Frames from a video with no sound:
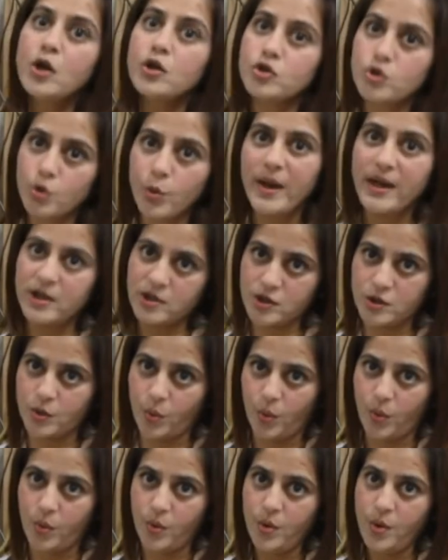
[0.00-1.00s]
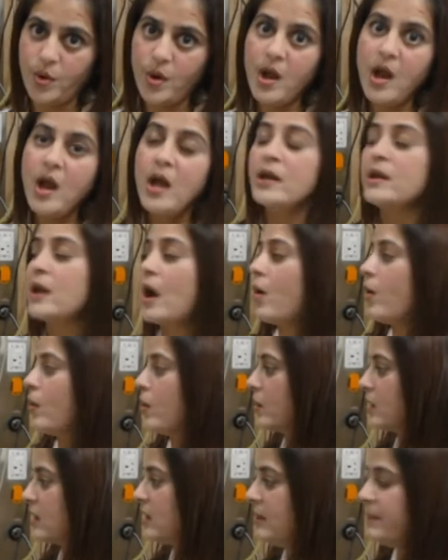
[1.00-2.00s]
doing so.
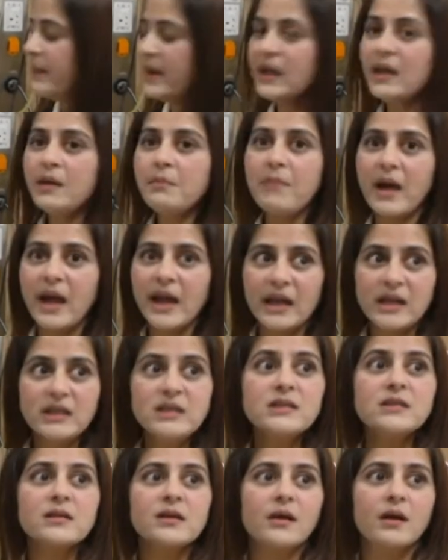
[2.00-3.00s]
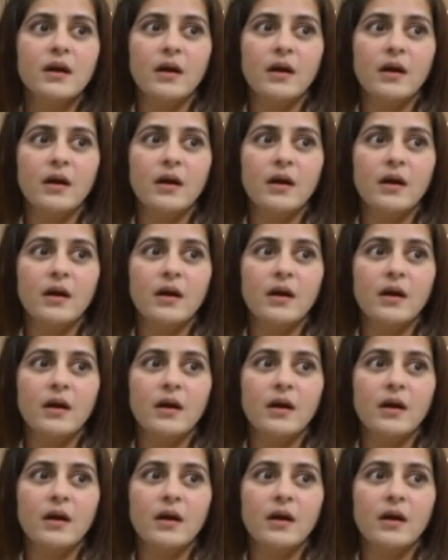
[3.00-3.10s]
Now, keeping in mind